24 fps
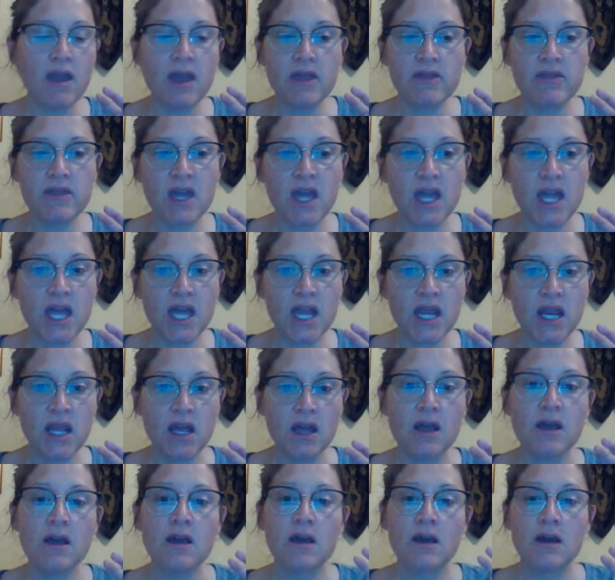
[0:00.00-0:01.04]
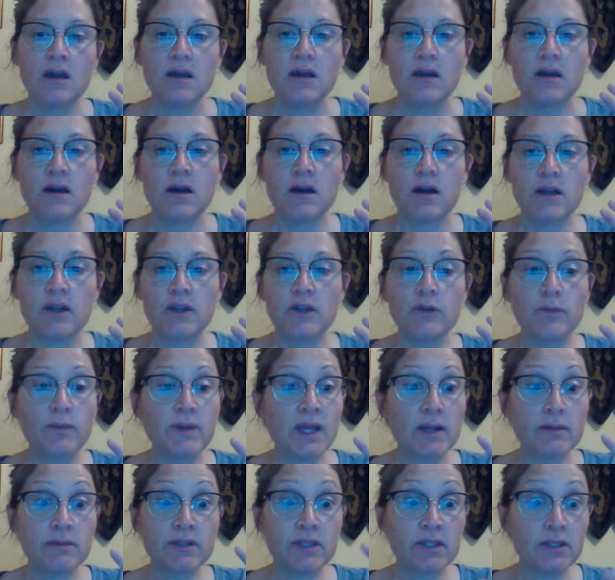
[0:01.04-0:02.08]
And then you'll
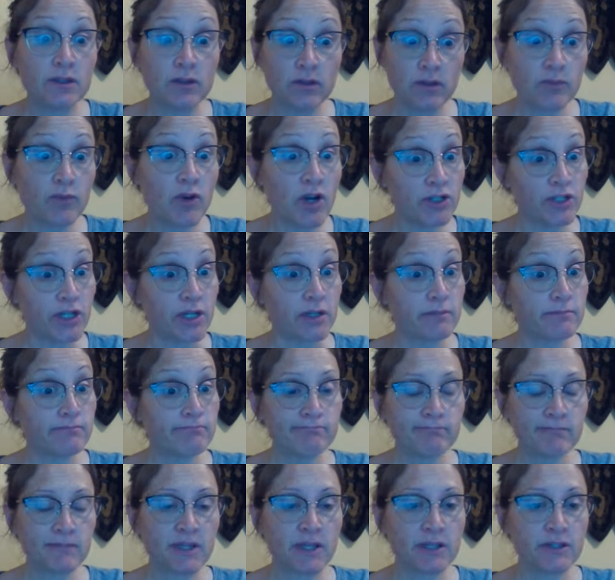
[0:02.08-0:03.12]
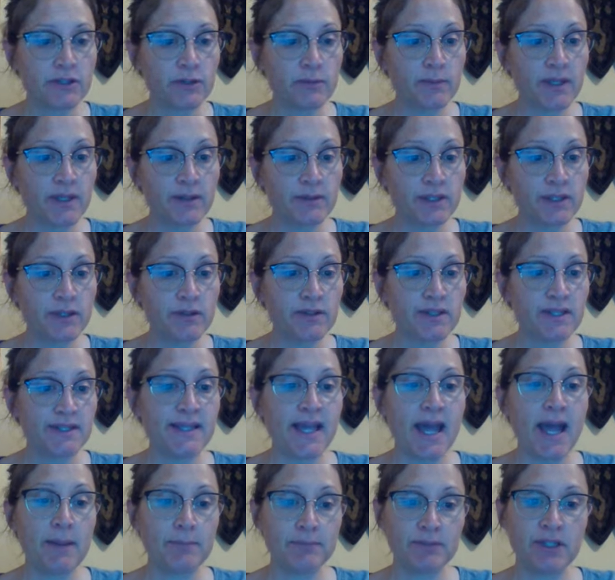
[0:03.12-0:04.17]
be able to do the project because you'll be able to use
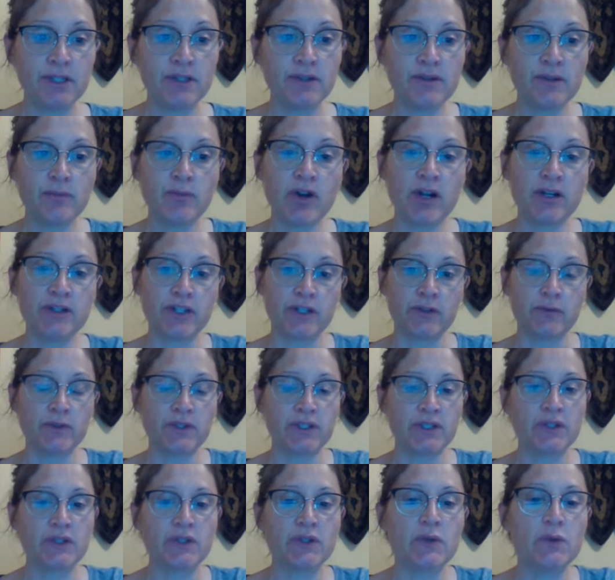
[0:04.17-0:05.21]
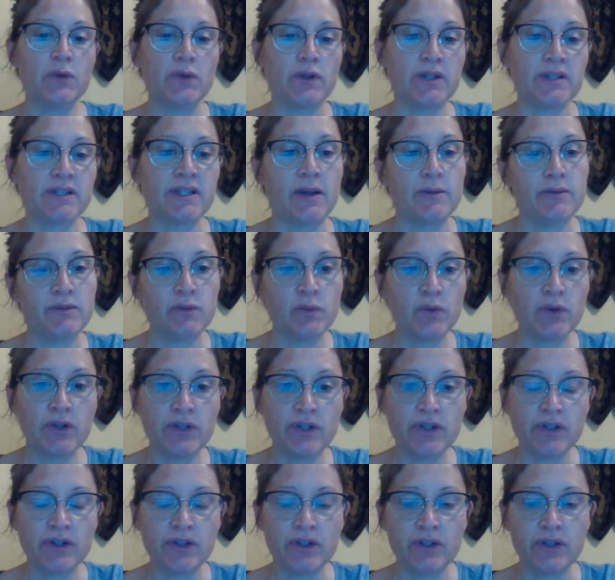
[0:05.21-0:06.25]
this app to do the project, which is cool because I was
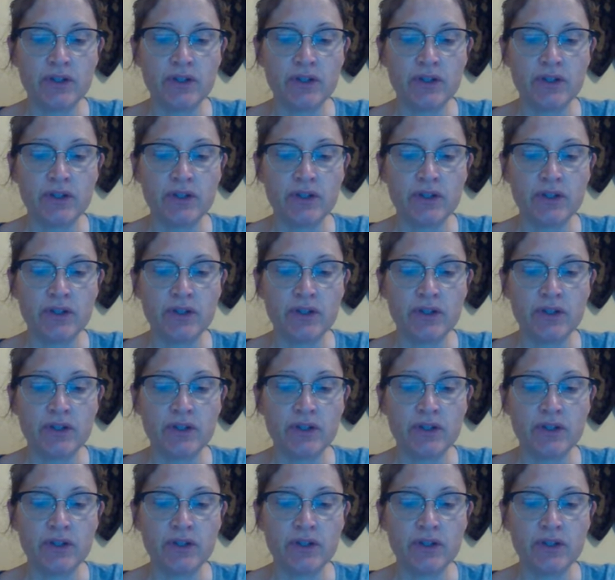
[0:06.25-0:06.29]
worried you